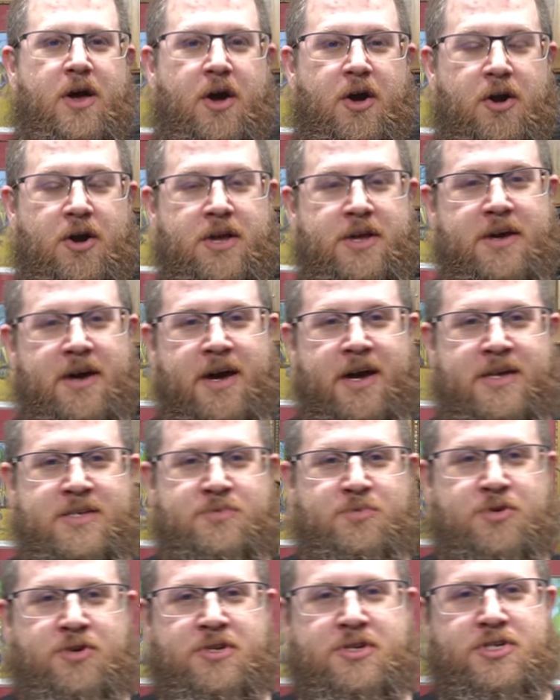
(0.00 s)
All right,
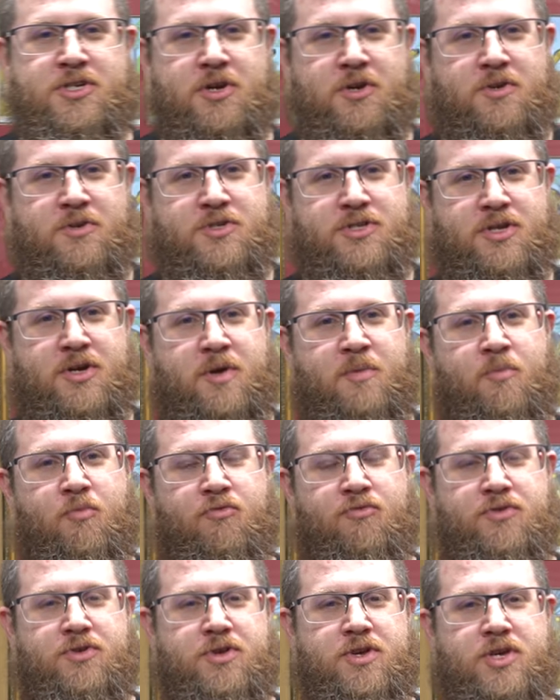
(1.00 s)
guys, we're going to show you
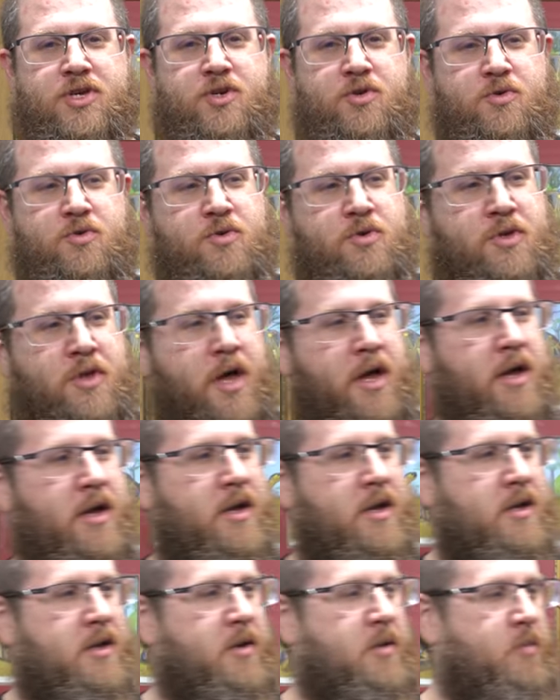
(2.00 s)
some really cool
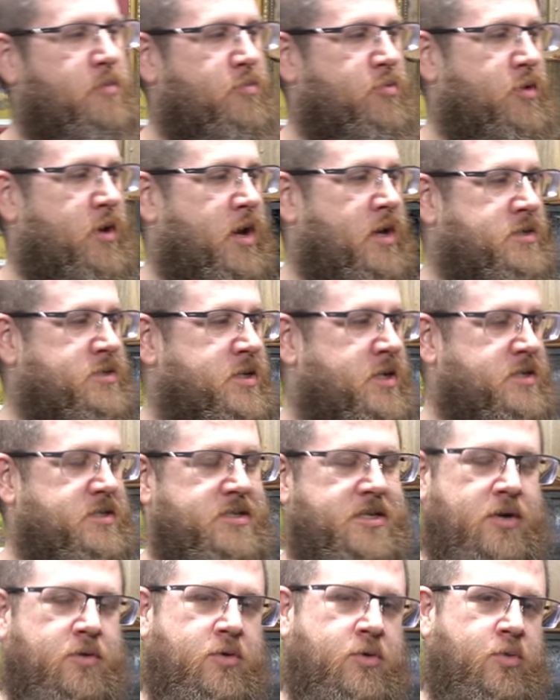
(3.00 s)

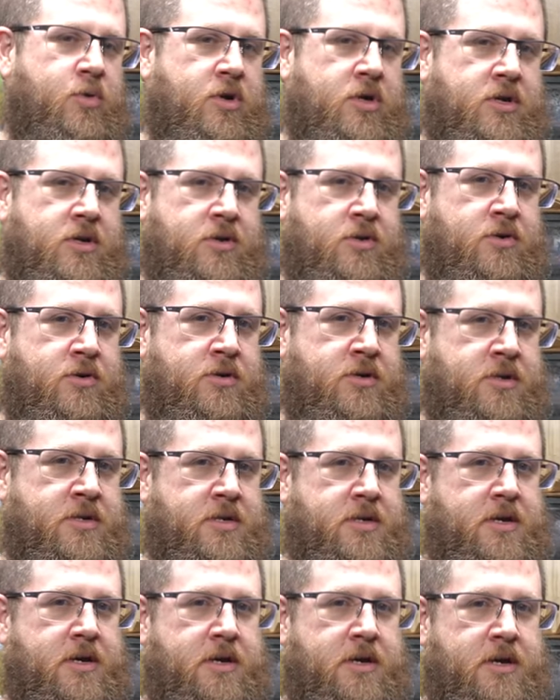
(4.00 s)
projects that we're working
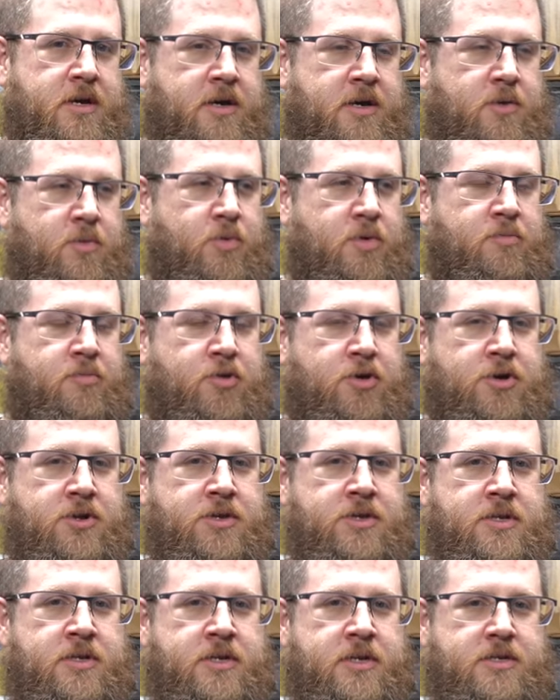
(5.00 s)
on. We brought
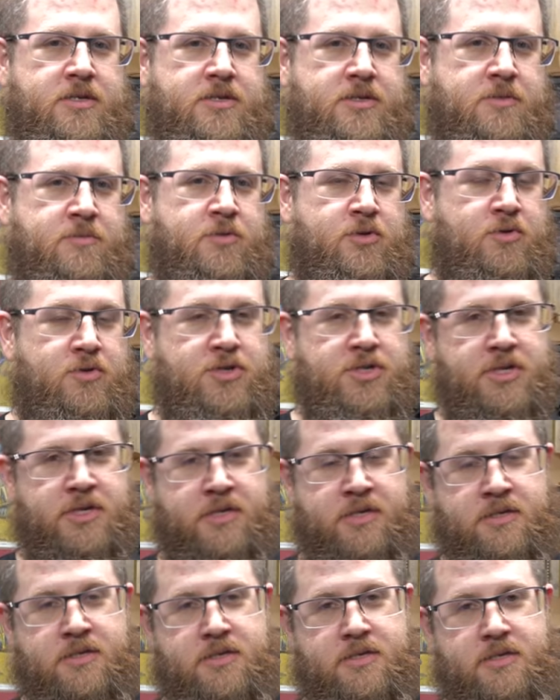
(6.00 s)
in some new
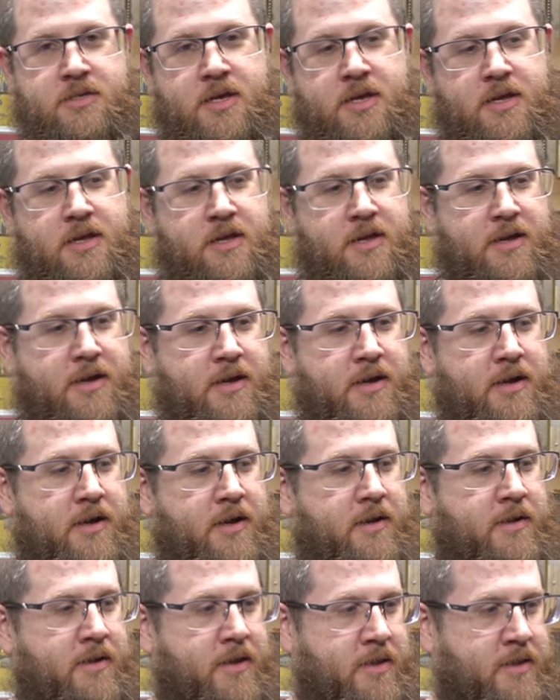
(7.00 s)
jeans
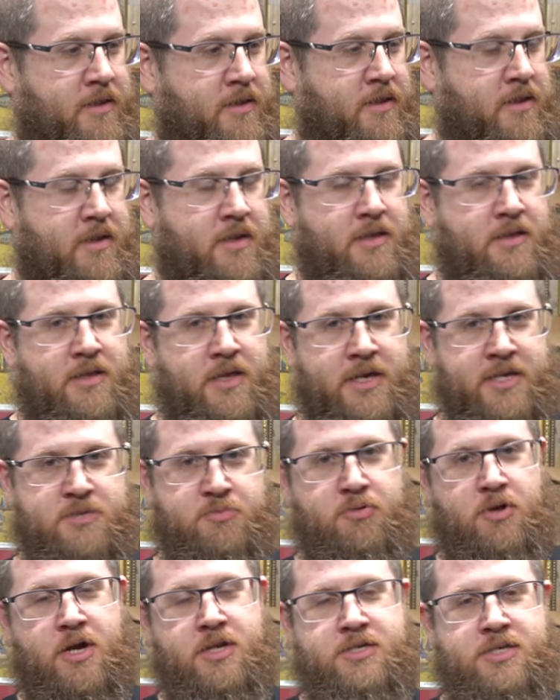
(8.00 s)
in the lace
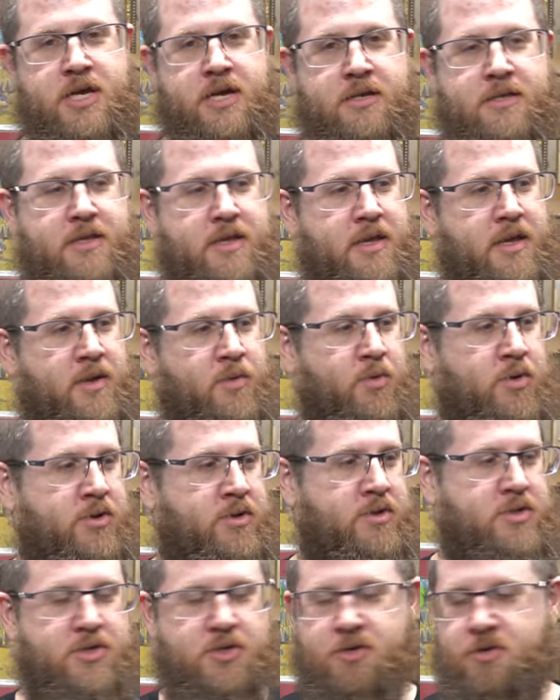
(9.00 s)
project, and we're
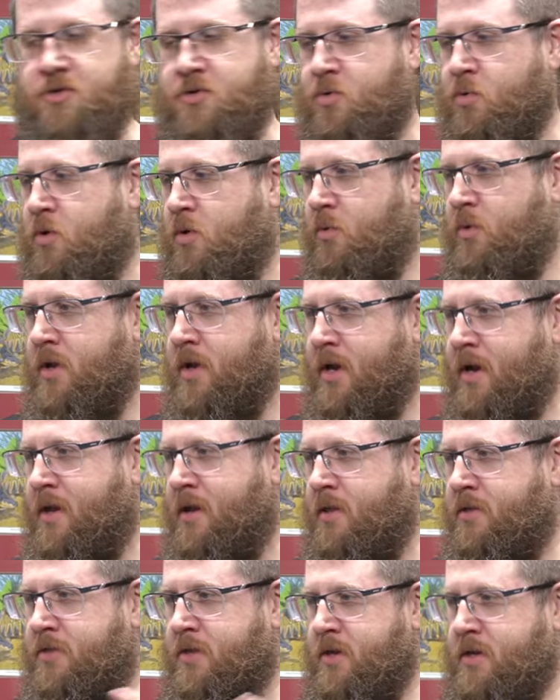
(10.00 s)
going to show you what we
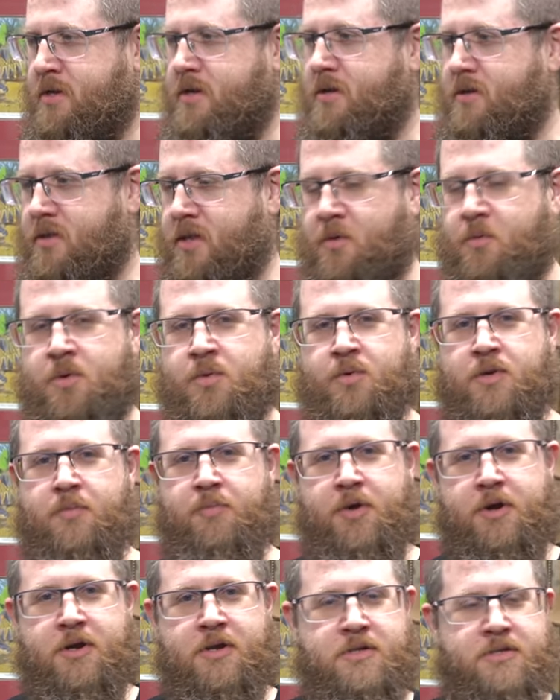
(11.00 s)
kind of think that we want
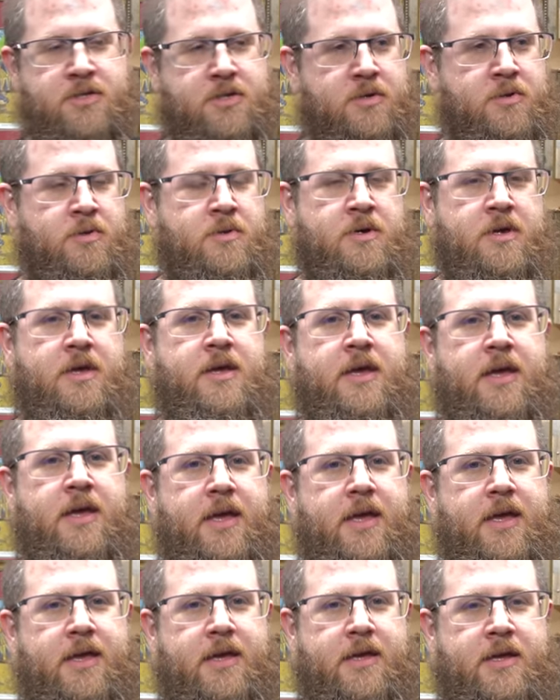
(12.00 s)
to pair it to.
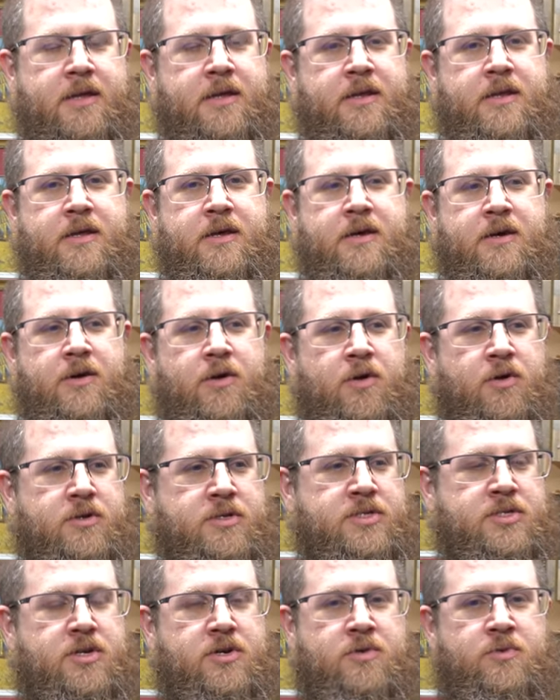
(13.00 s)
And
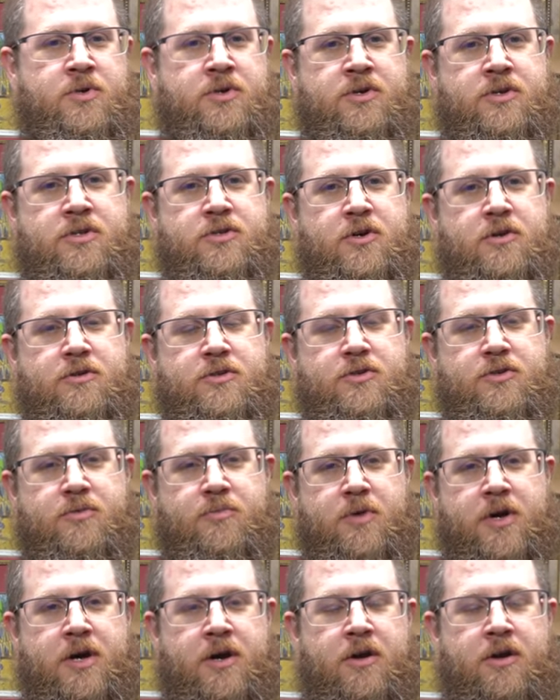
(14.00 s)
also, we're going to talk to you
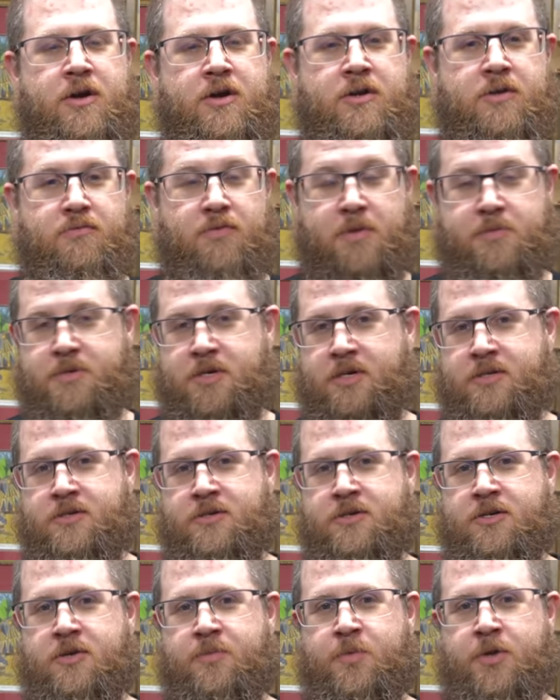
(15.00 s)
about our reptile
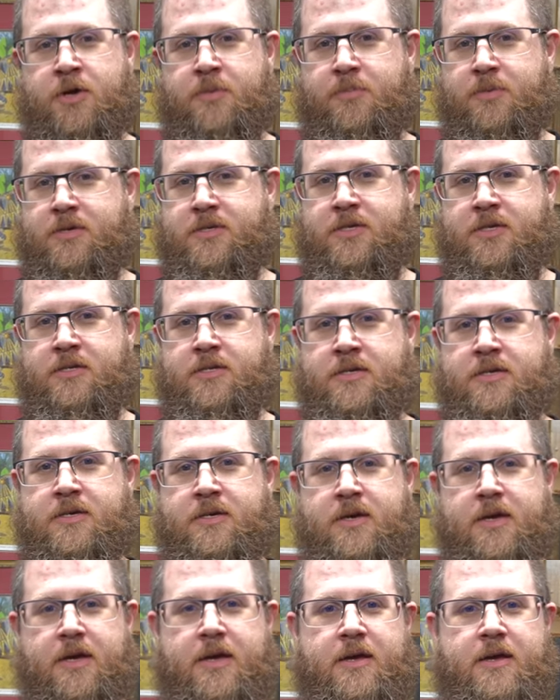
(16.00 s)
dinner coming up in
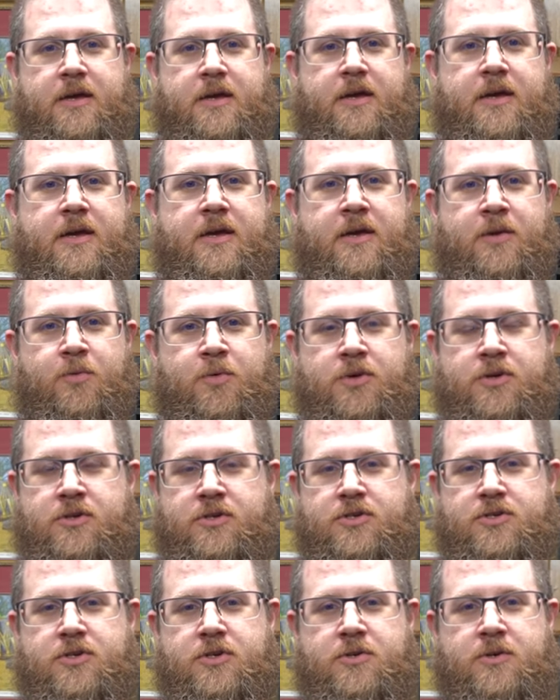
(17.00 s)
Tinley, and we're going
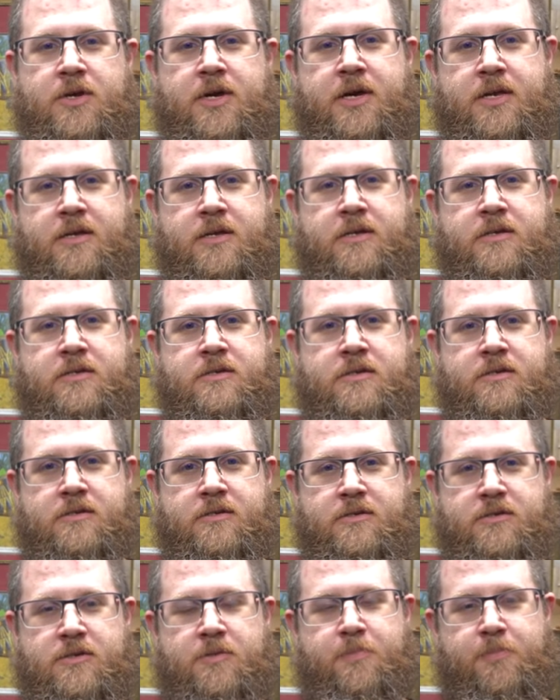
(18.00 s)
to show you how to
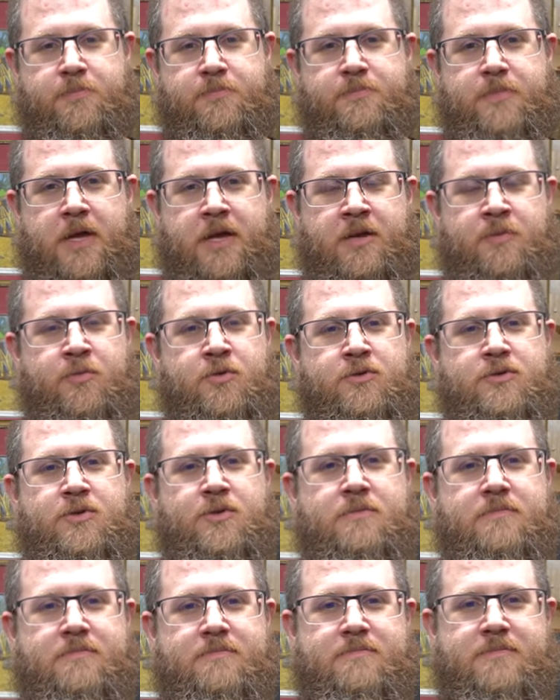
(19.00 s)
ship
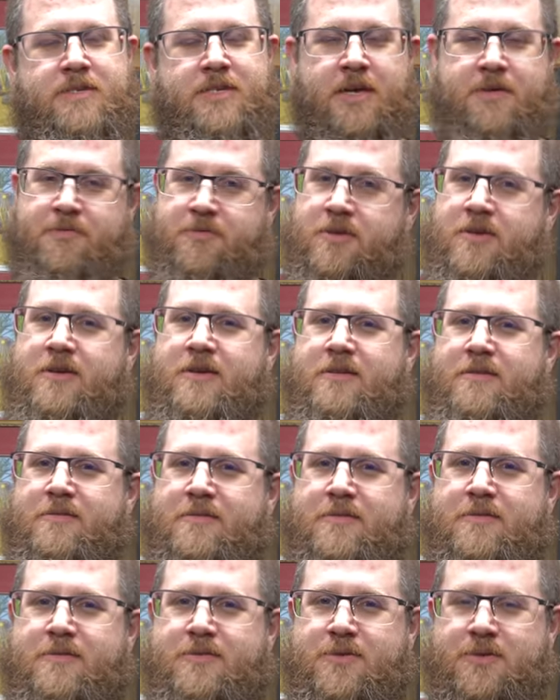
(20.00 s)
animals safely.
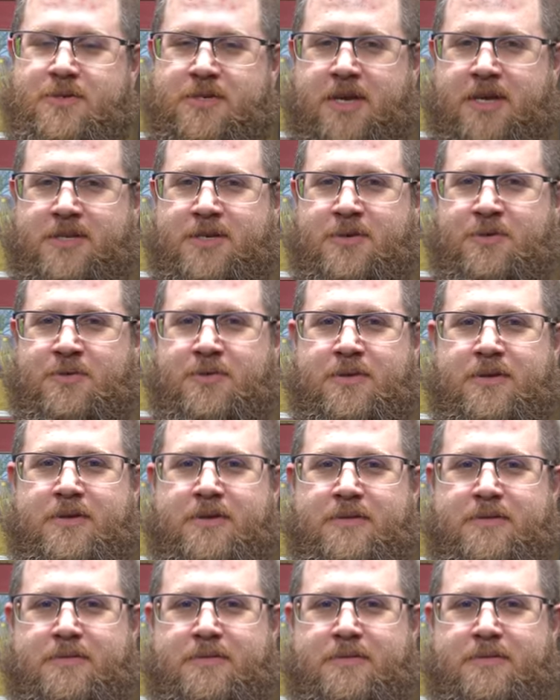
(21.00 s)
So stay tuned.